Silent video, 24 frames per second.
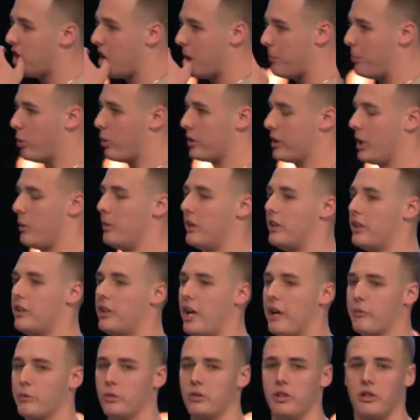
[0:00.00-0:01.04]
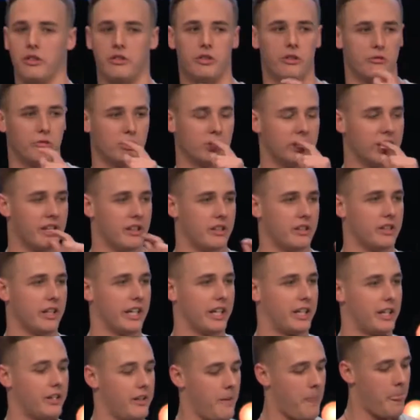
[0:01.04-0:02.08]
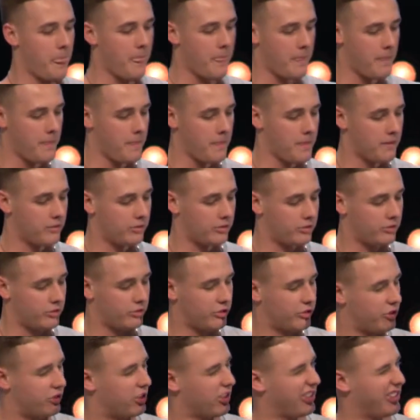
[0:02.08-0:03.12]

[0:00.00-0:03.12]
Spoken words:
important. I want everyone to really to